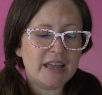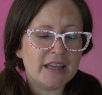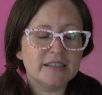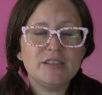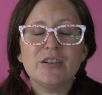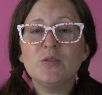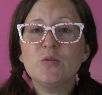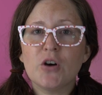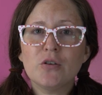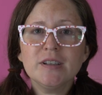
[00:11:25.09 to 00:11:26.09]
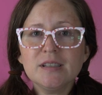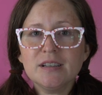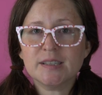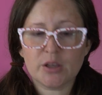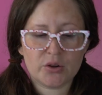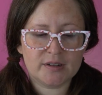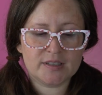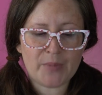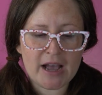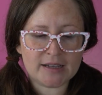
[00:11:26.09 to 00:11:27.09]
is you can focus on
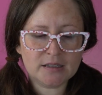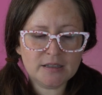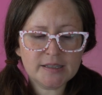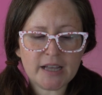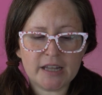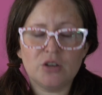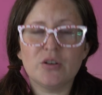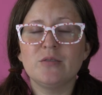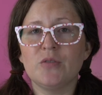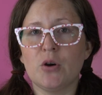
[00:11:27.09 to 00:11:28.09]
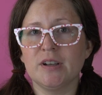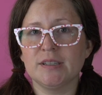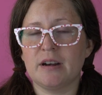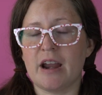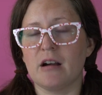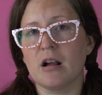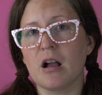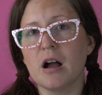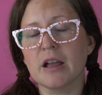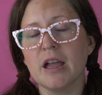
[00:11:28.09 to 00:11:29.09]
Slytherin's Basilisk and you can focus on
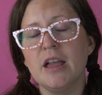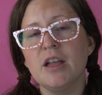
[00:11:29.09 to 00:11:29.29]
Aragog.